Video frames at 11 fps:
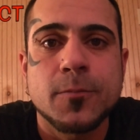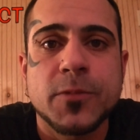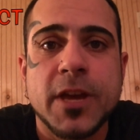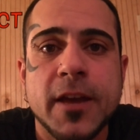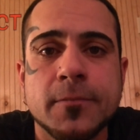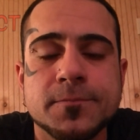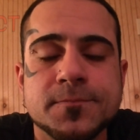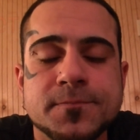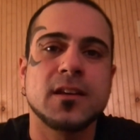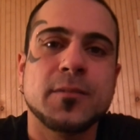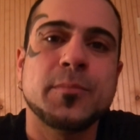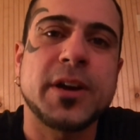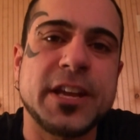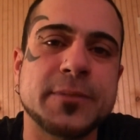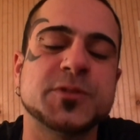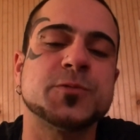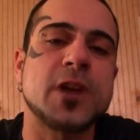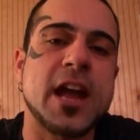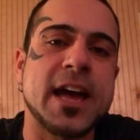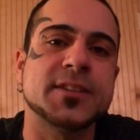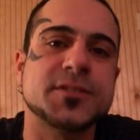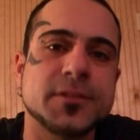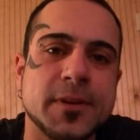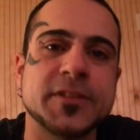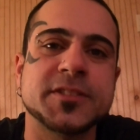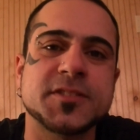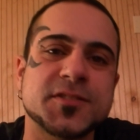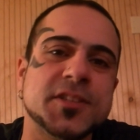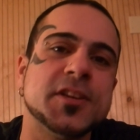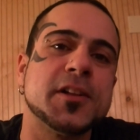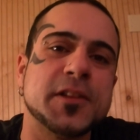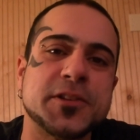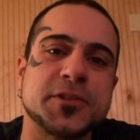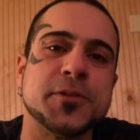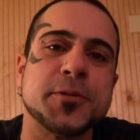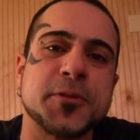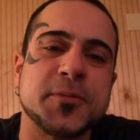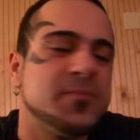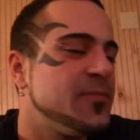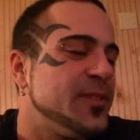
Okay? My name is Raz, and this is The Ugly Truth.